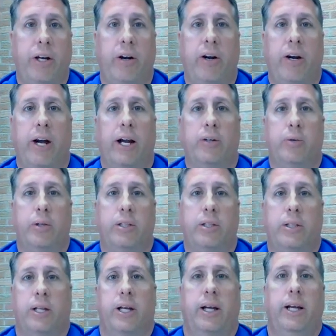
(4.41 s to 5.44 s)
interact with
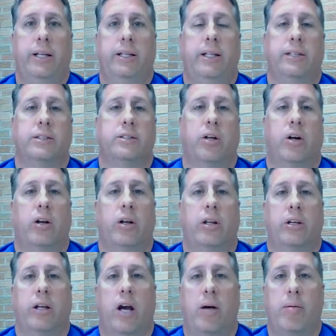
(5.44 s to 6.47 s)
today to get started in
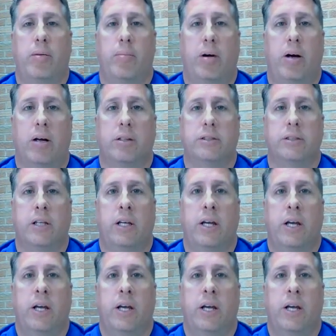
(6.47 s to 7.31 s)
the comment box.